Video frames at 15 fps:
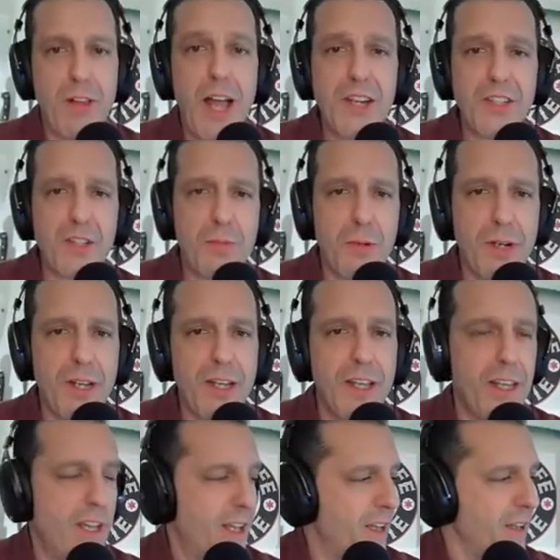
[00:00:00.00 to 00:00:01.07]
I should put a
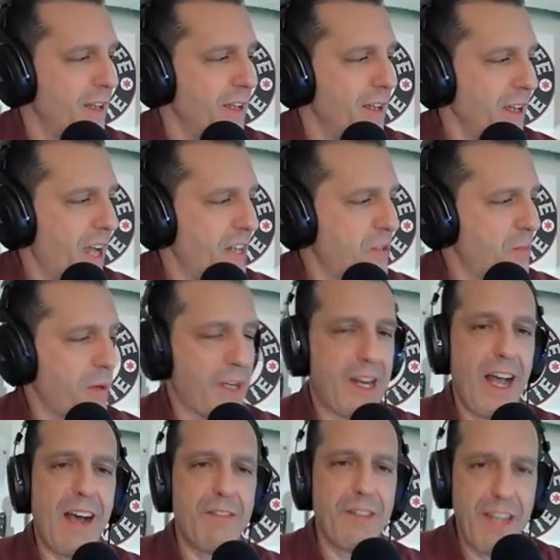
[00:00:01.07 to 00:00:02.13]

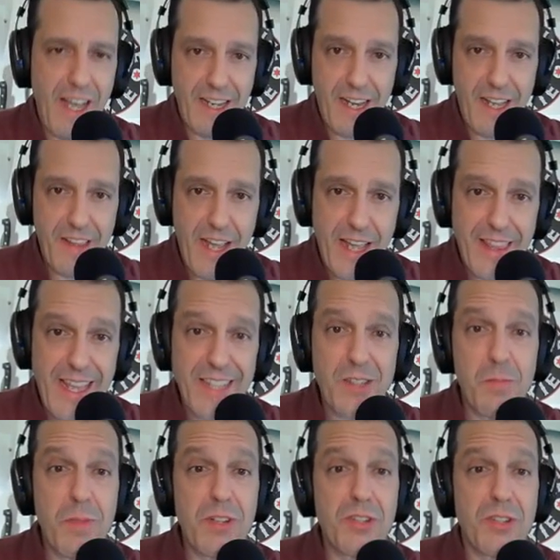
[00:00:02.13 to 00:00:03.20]
caveat on that. That's
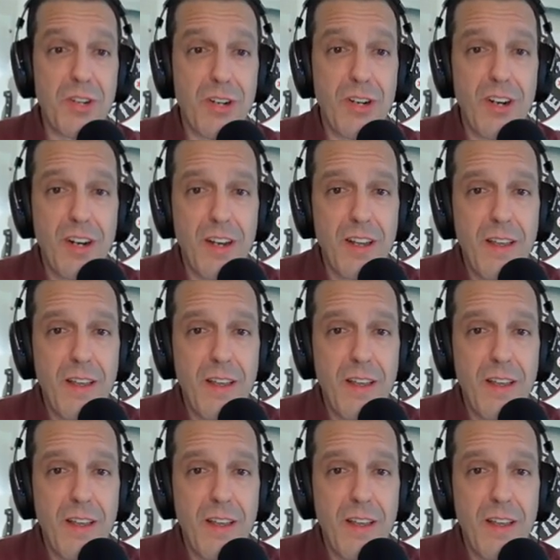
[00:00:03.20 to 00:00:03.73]
Mr.